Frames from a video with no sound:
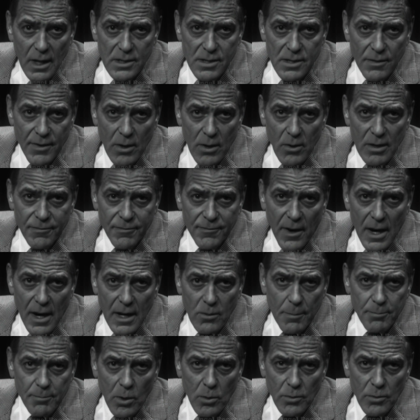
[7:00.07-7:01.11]
and
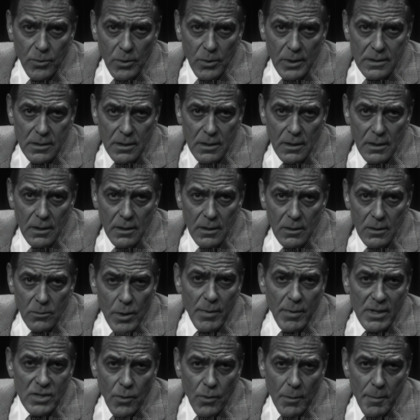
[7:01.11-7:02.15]
responsibility of television as a
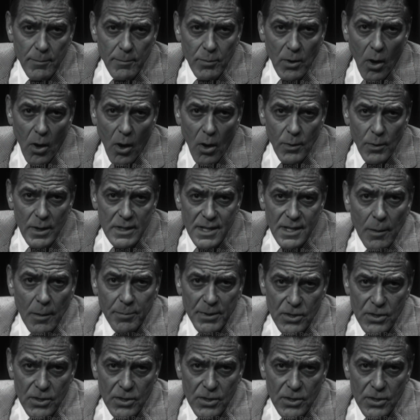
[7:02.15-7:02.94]
tool for education and